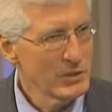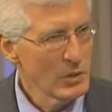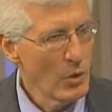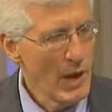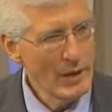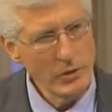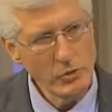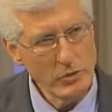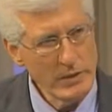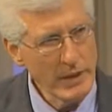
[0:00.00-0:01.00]
So how do you
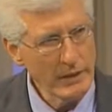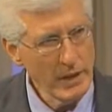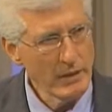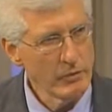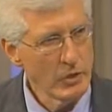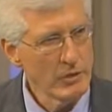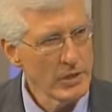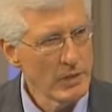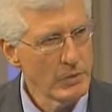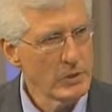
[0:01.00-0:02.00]
treat that kind of nervous
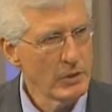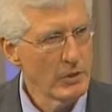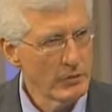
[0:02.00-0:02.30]
damage or